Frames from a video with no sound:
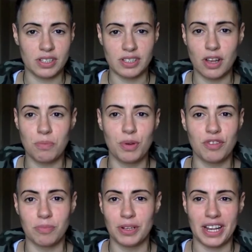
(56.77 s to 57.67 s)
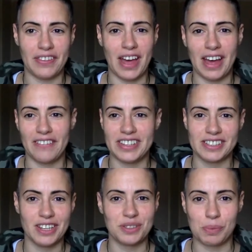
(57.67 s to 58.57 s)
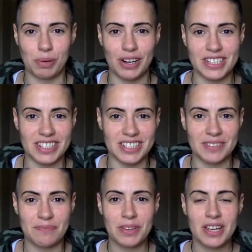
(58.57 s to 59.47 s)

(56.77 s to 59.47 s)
There's no movement in that and there's no surprises.